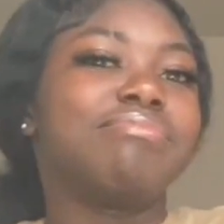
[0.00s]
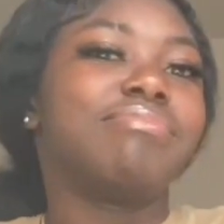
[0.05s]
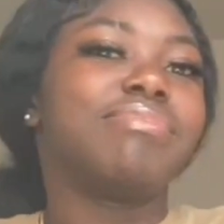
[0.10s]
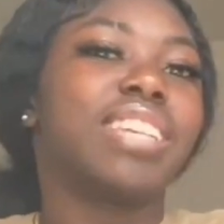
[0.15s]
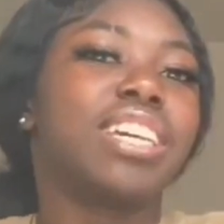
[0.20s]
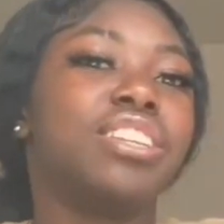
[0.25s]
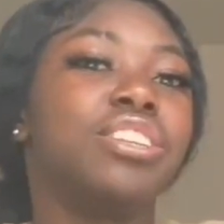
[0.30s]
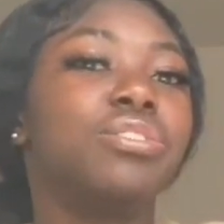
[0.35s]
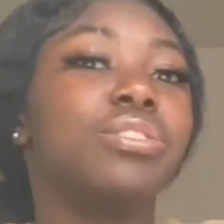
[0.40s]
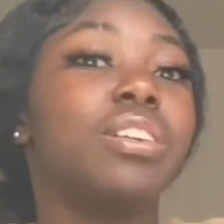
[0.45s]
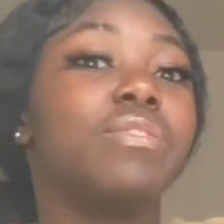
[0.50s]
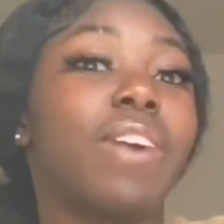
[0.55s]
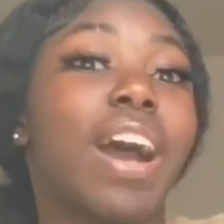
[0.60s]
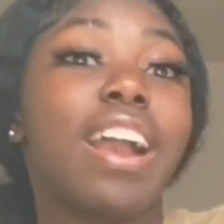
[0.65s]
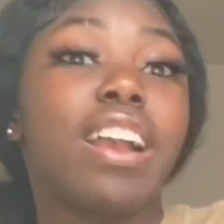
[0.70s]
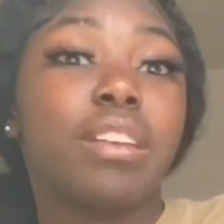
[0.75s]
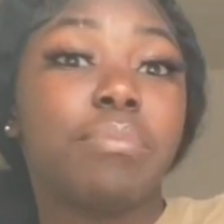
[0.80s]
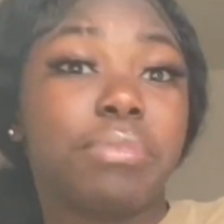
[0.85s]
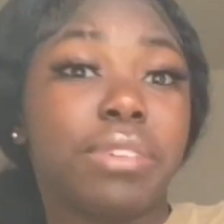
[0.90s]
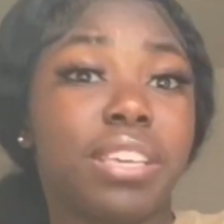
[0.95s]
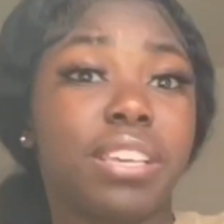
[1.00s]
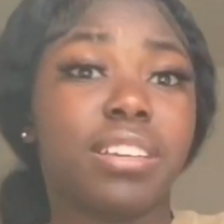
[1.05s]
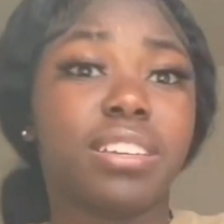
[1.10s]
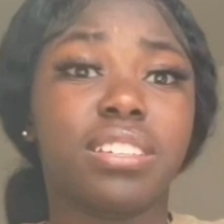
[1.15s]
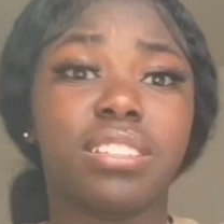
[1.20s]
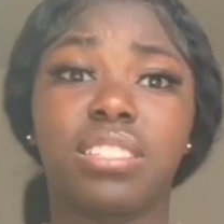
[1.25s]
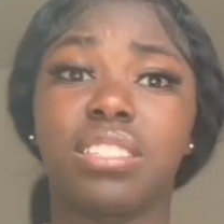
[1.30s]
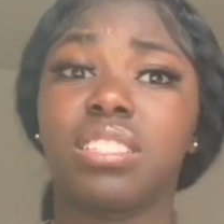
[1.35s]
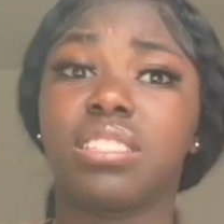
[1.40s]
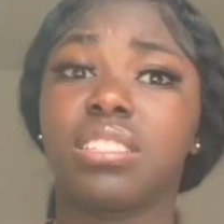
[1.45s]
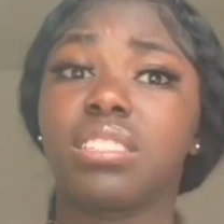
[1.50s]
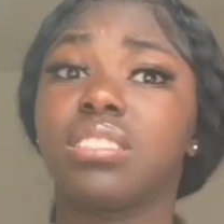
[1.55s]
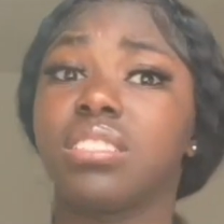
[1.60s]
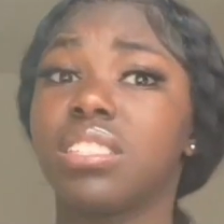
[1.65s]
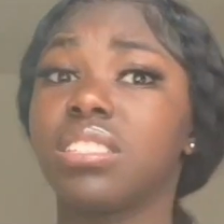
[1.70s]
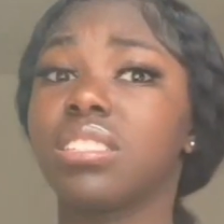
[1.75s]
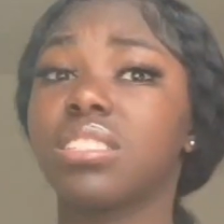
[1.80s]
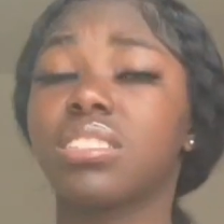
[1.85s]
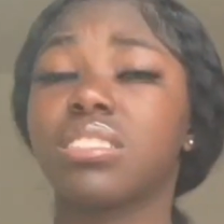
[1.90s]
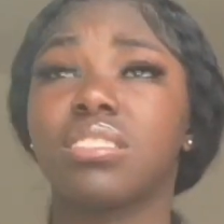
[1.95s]
the new environment because it's
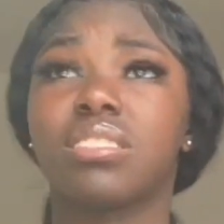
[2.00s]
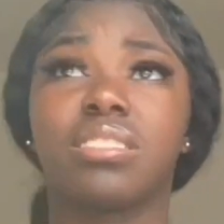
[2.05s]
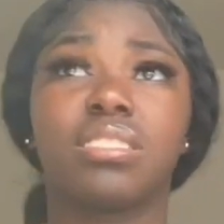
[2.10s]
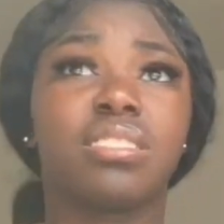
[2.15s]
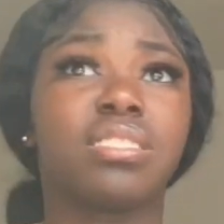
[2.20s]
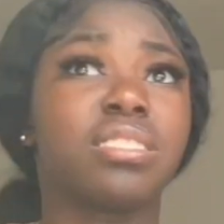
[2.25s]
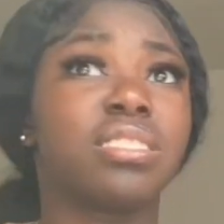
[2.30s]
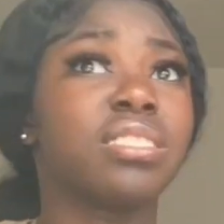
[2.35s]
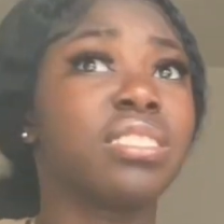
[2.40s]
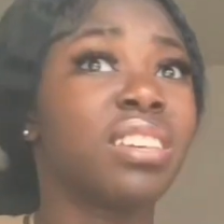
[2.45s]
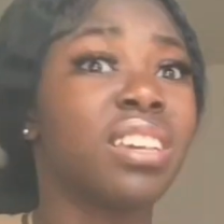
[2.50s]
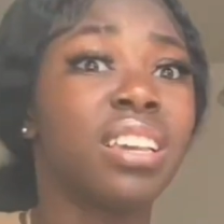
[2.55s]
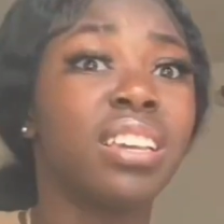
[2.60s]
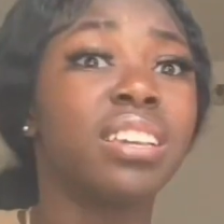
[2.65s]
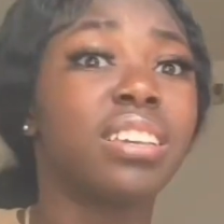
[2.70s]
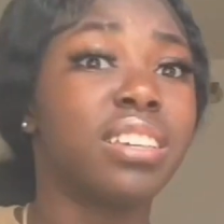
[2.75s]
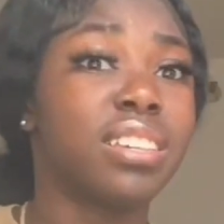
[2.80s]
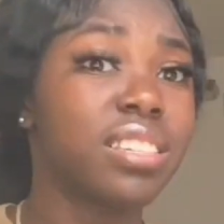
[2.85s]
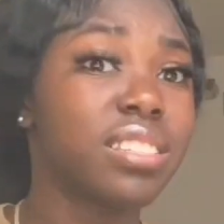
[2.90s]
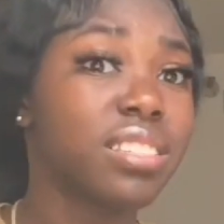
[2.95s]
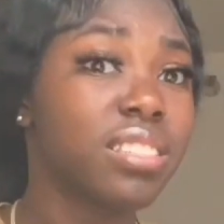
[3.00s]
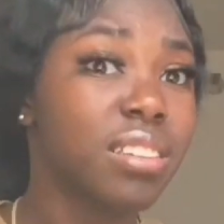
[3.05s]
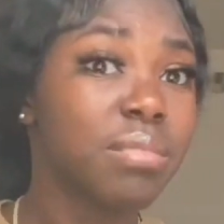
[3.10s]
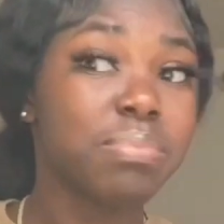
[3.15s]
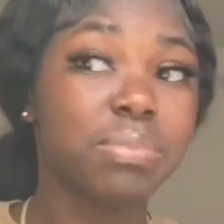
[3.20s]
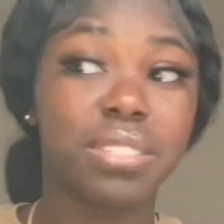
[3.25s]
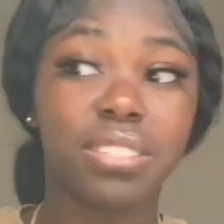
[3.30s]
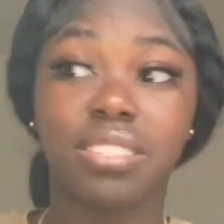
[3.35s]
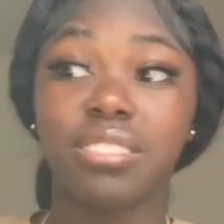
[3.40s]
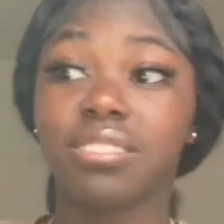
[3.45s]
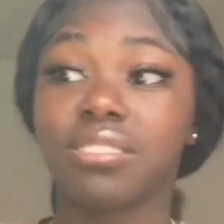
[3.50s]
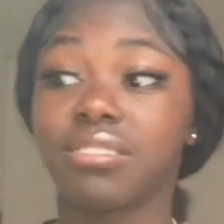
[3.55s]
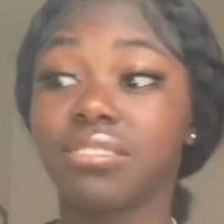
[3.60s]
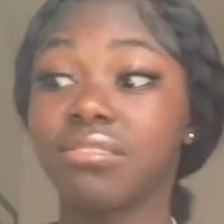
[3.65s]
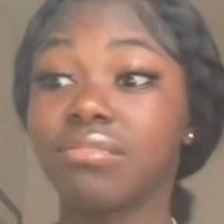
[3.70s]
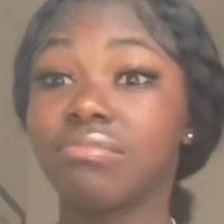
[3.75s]
it's it's something.